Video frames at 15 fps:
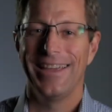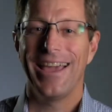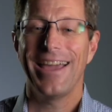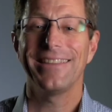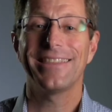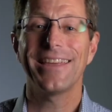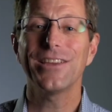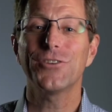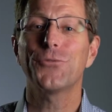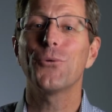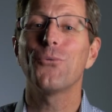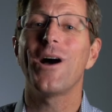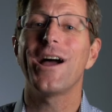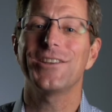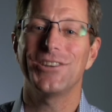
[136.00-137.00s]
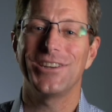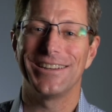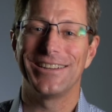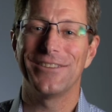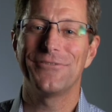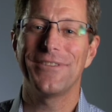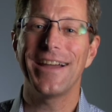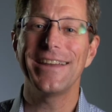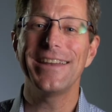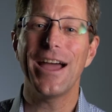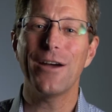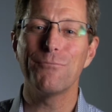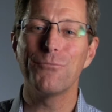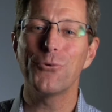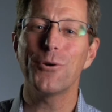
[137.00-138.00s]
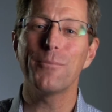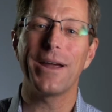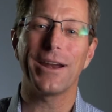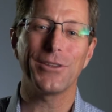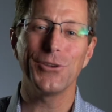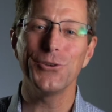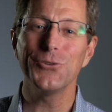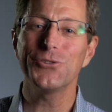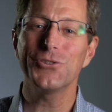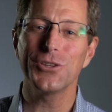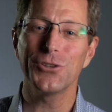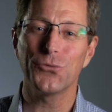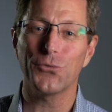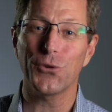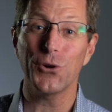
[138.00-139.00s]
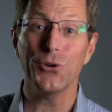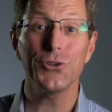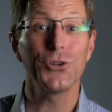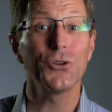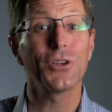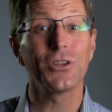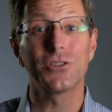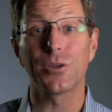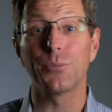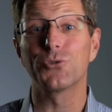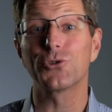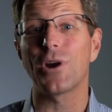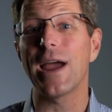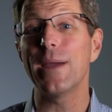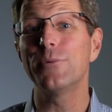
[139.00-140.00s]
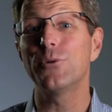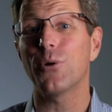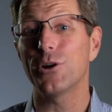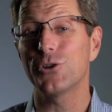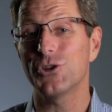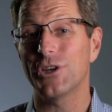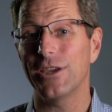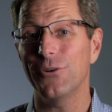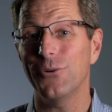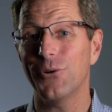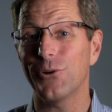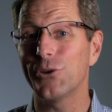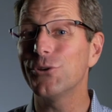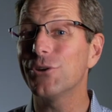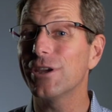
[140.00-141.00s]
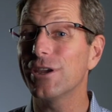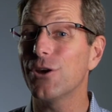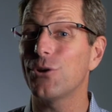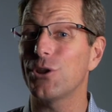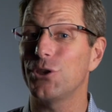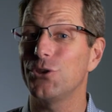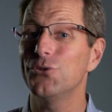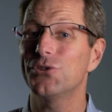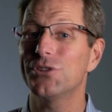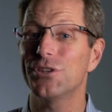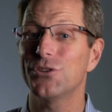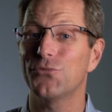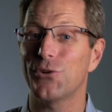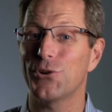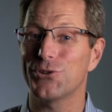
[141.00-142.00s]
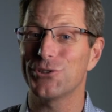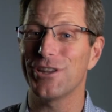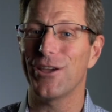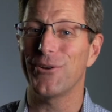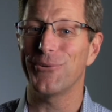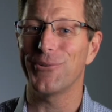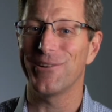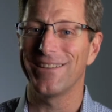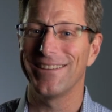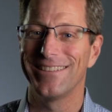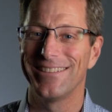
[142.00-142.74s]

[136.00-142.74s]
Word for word: Hey, thanks for watching. To find out more about Houston's First, you can subscribe to our channel or you can go to houstonsfirst.org.